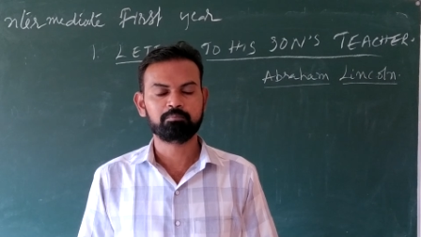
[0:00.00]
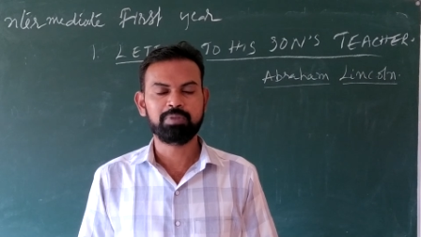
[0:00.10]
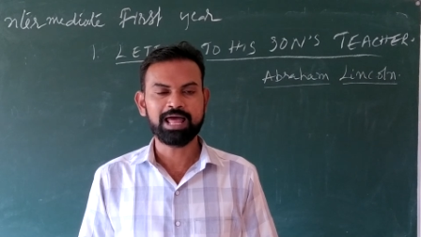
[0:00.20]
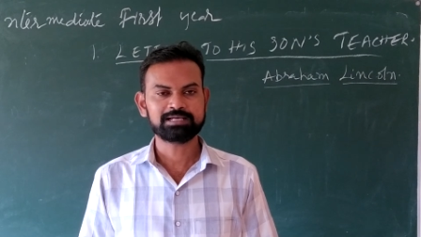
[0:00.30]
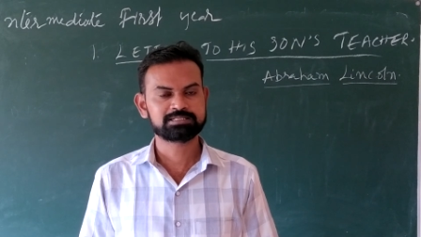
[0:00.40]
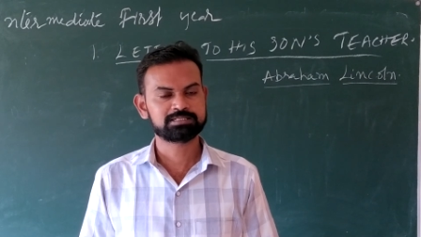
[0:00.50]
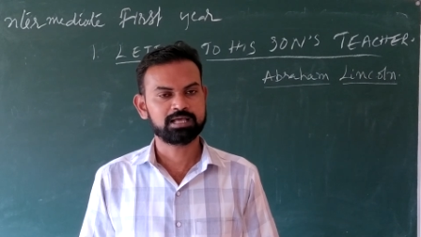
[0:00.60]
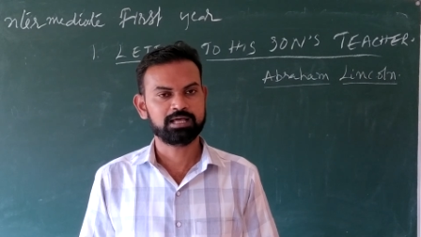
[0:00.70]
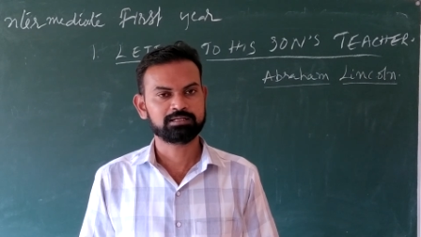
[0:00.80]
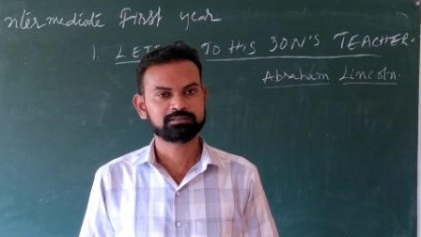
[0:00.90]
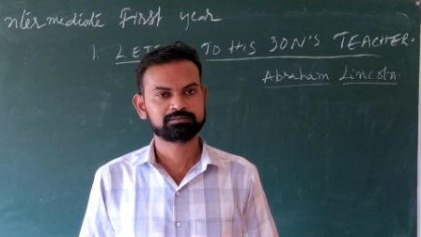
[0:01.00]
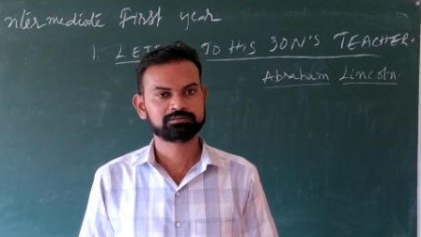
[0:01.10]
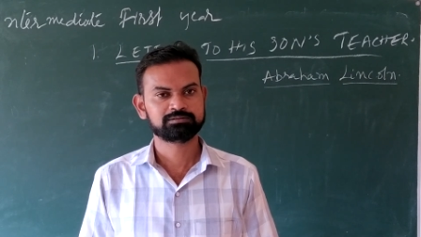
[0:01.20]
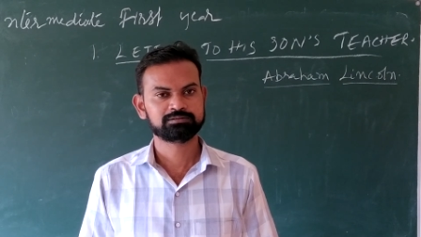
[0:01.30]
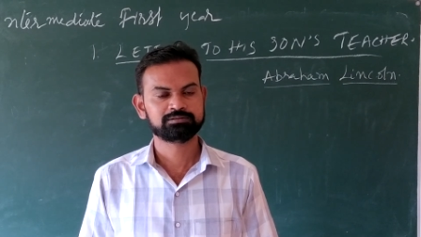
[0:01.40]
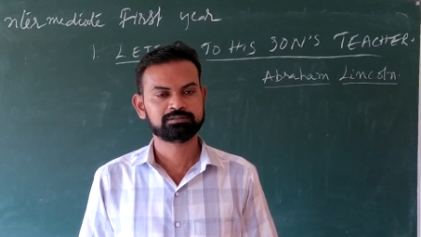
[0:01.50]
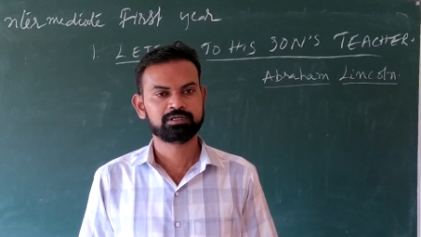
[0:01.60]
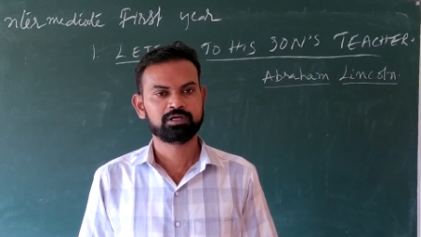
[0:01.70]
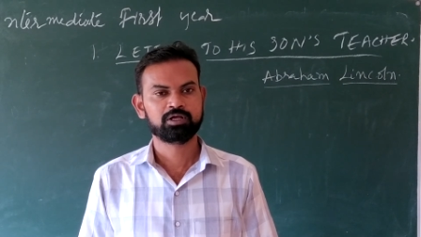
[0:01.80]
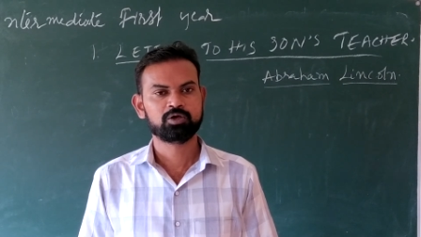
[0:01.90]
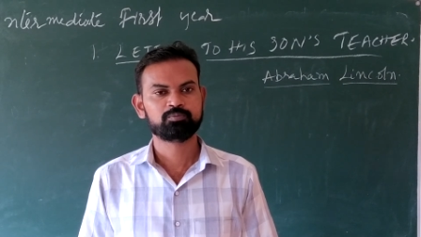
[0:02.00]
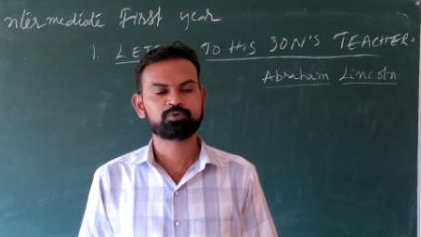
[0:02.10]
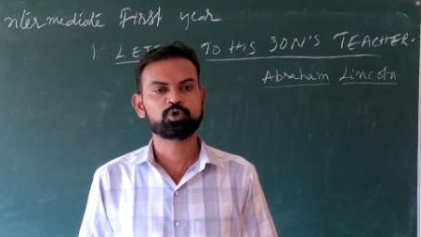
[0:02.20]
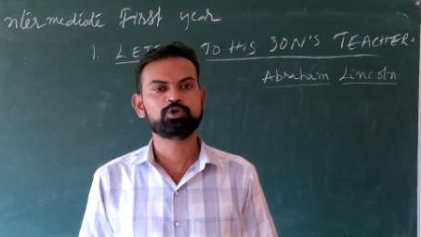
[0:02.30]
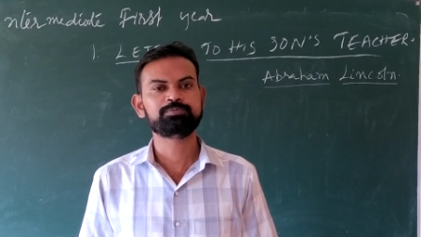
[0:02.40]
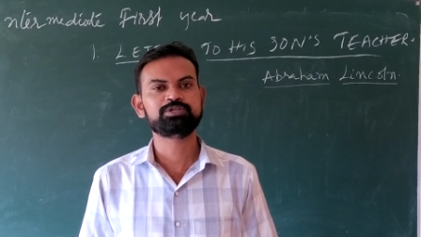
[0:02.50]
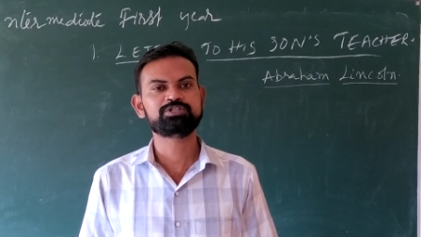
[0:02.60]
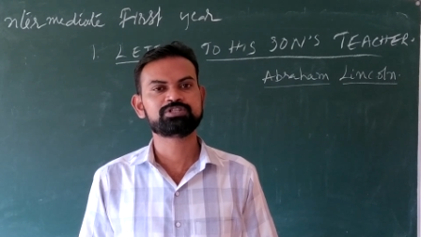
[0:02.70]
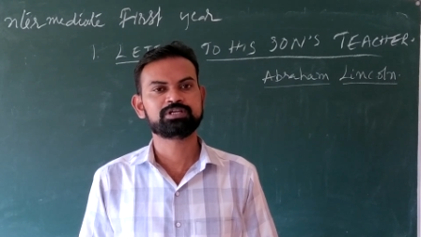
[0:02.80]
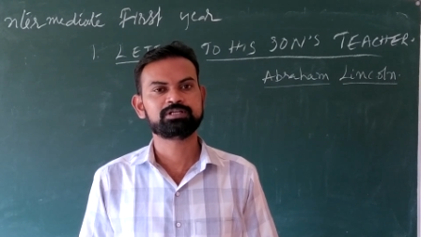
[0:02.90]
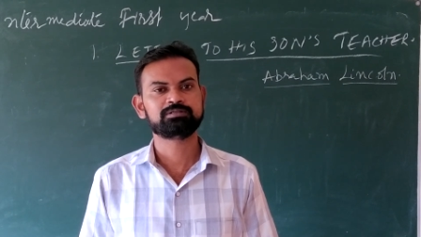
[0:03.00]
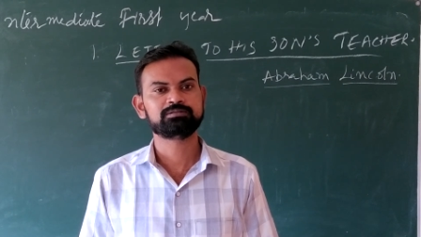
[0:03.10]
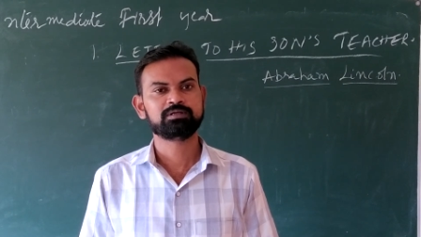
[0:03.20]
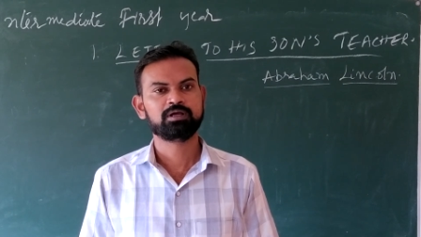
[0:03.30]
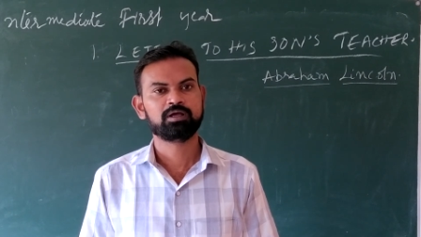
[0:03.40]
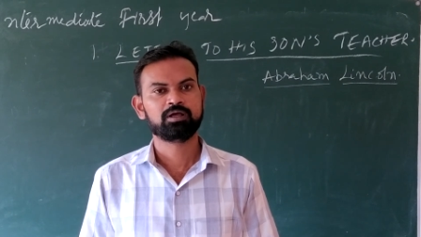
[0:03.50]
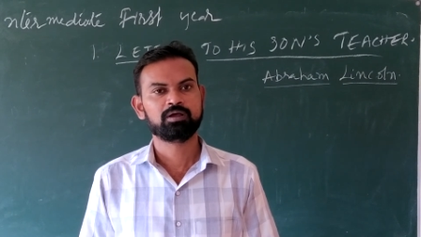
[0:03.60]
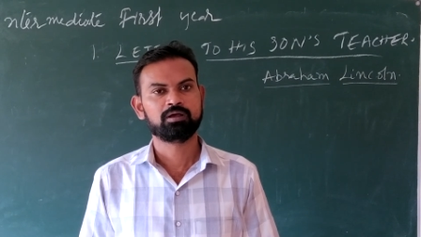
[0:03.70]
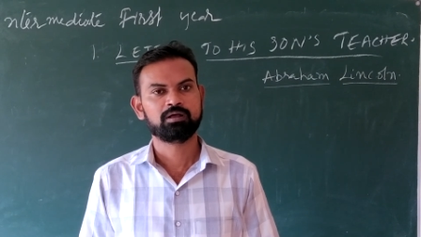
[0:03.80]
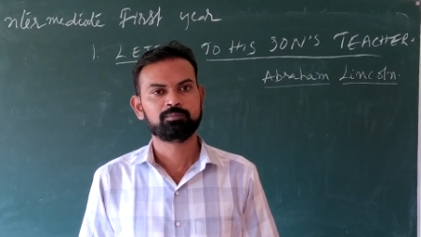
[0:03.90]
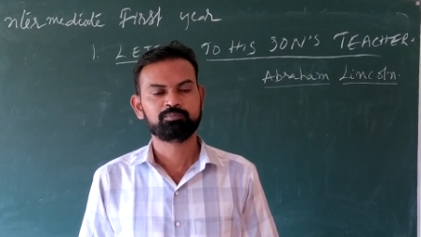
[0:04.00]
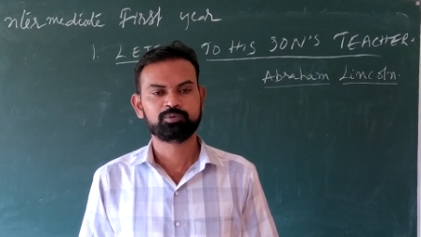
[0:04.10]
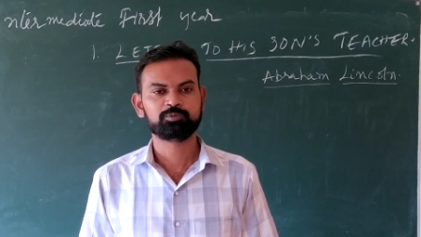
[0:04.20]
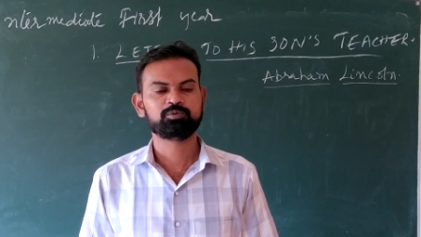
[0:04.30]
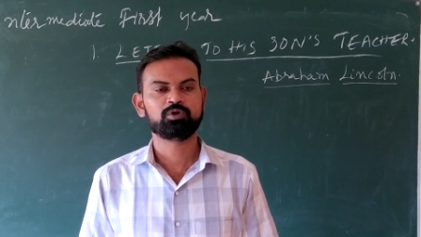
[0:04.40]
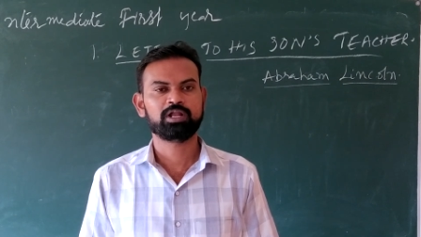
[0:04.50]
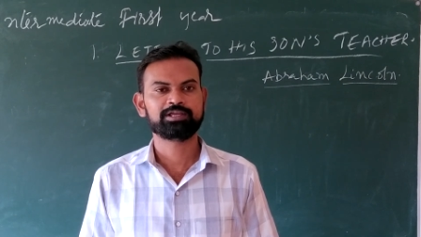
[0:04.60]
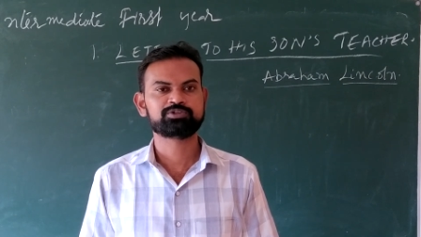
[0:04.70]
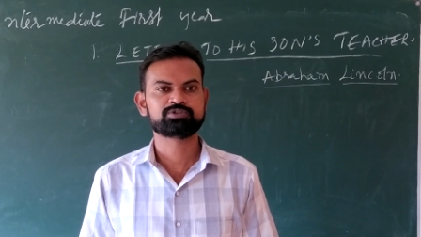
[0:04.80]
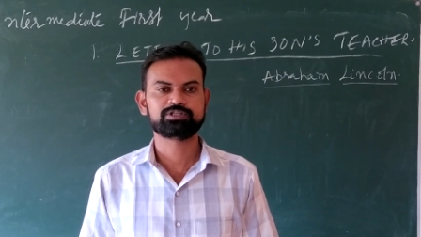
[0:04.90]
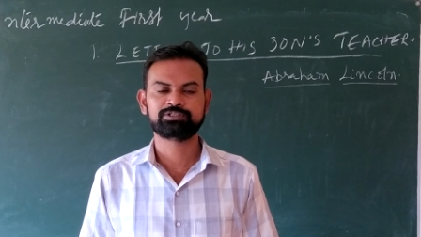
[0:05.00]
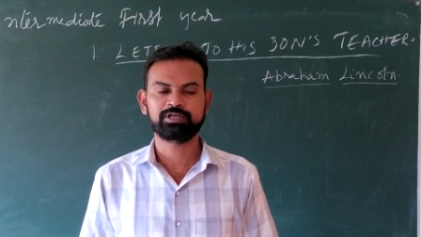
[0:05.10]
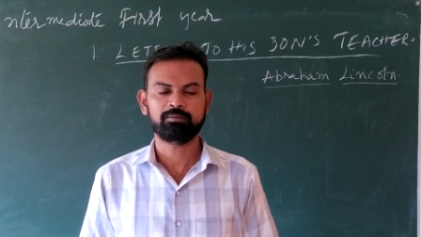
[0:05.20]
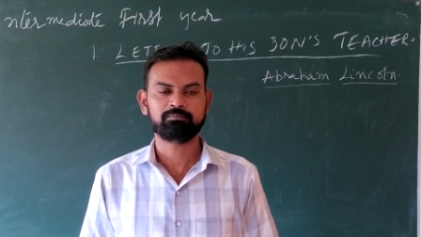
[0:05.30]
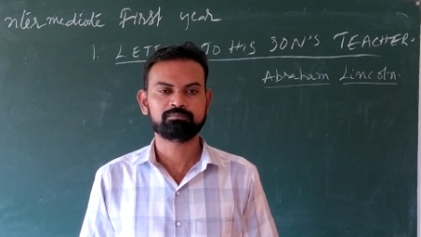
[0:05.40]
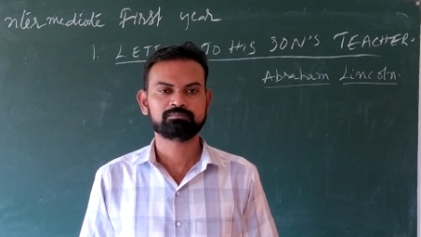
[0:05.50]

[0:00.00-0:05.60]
blacks are prohibited, people like treat them.